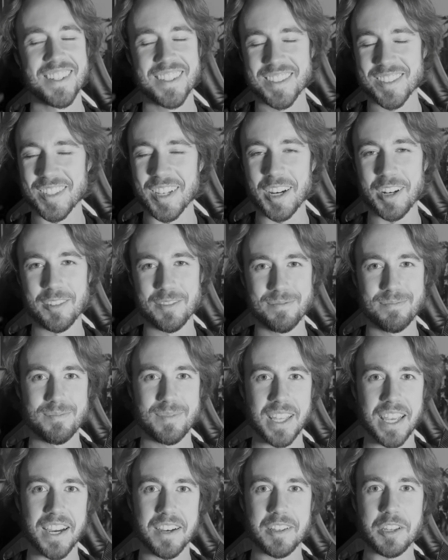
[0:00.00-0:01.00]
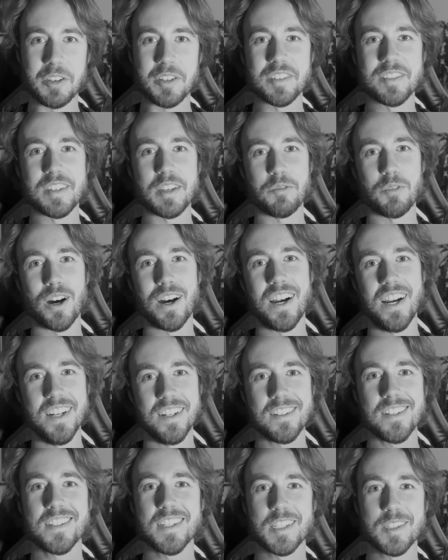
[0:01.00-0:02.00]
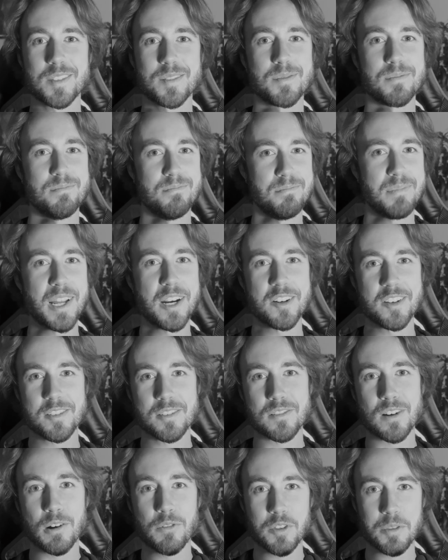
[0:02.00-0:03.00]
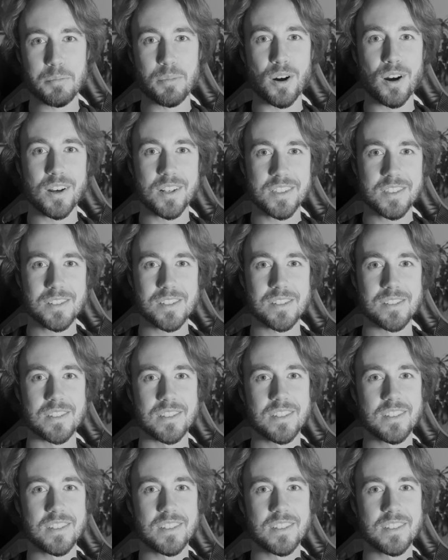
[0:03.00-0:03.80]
So yeah, you can see why it's better to start with bronze.